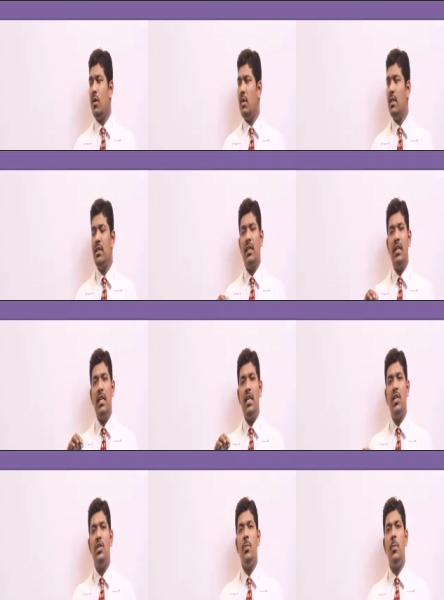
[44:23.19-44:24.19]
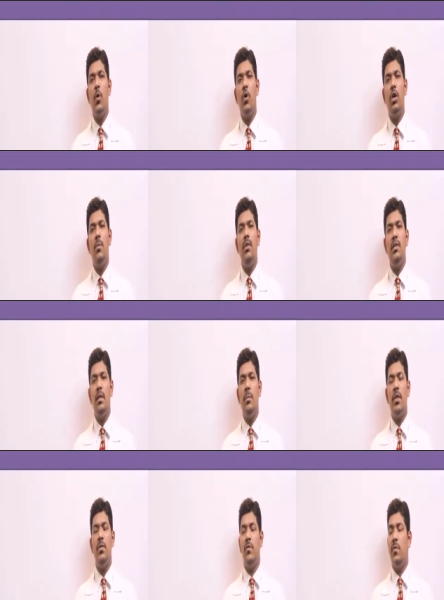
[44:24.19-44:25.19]
All these are the initial prodromal
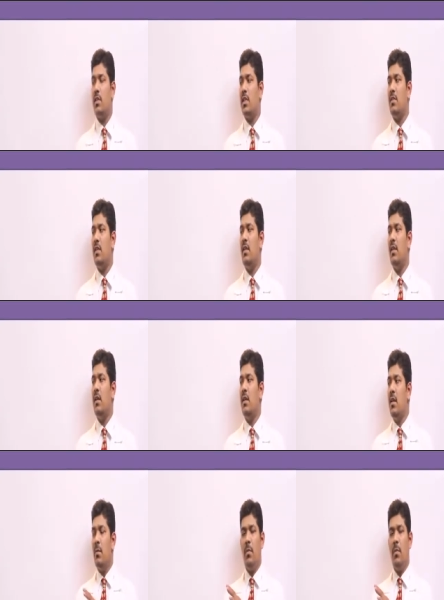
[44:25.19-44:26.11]
symptoms which are seen